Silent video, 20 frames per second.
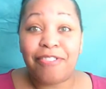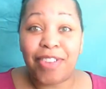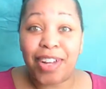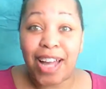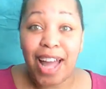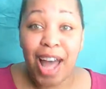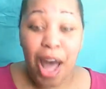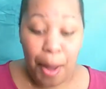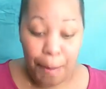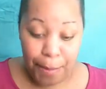
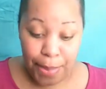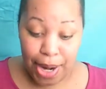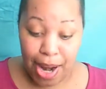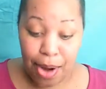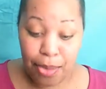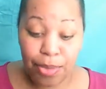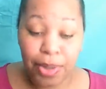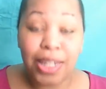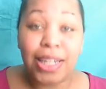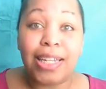forgot, but
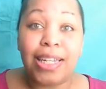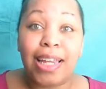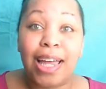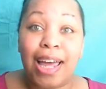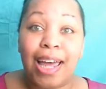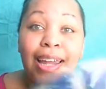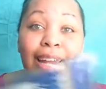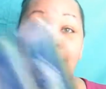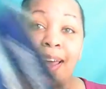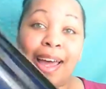I
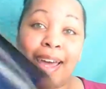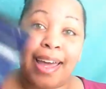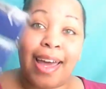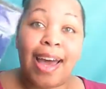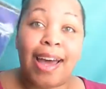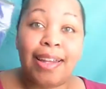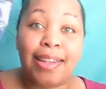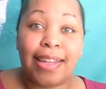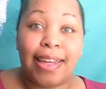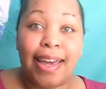
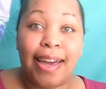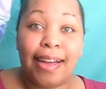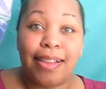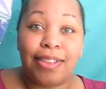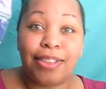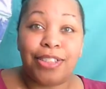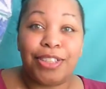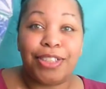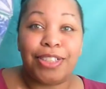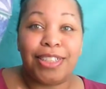got the
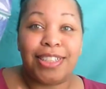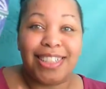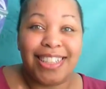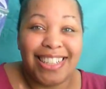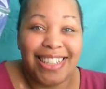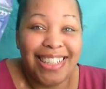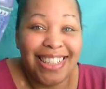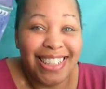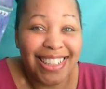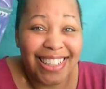calendars.
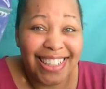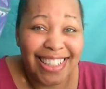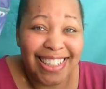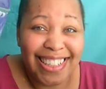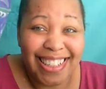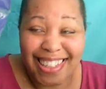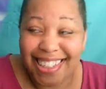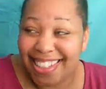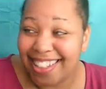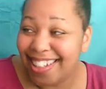
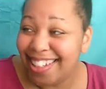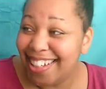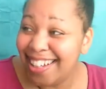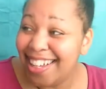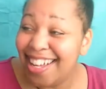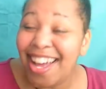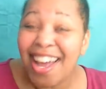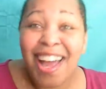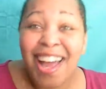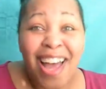
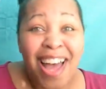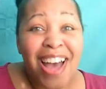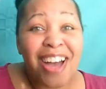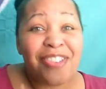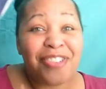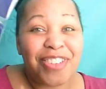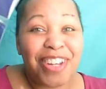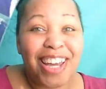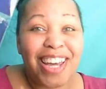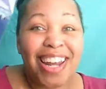
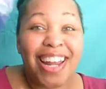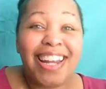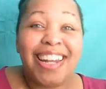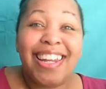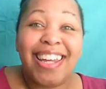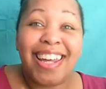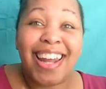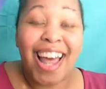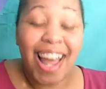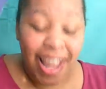I forgot I
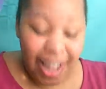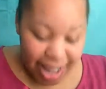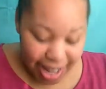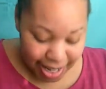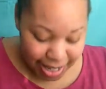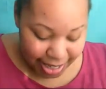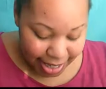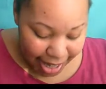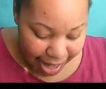did. I got the